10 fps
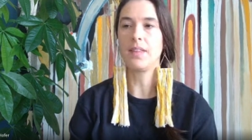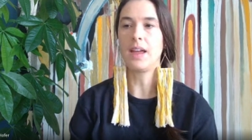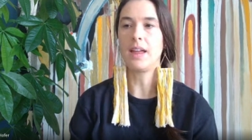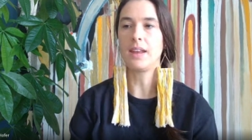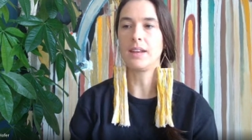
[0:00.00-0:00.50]

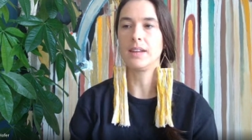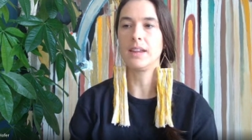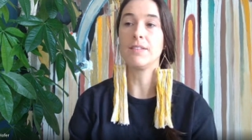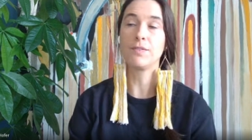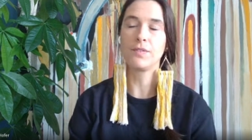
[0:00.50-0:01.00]
than
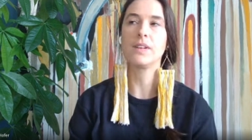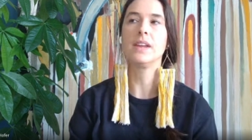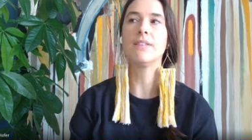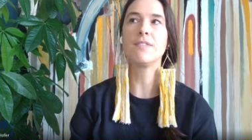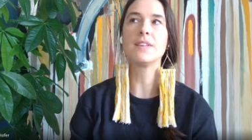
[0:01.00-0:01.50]
if
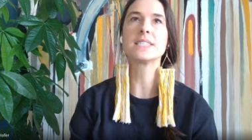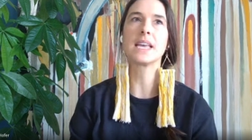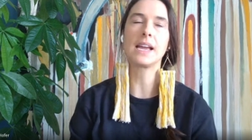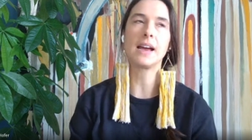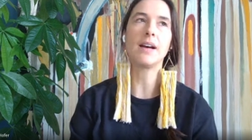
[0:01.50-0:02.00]
if it's
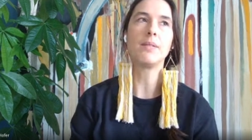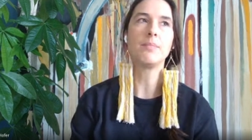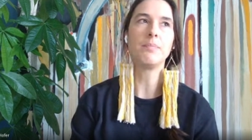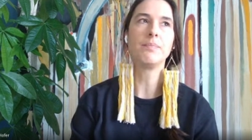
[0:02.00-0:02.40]
like a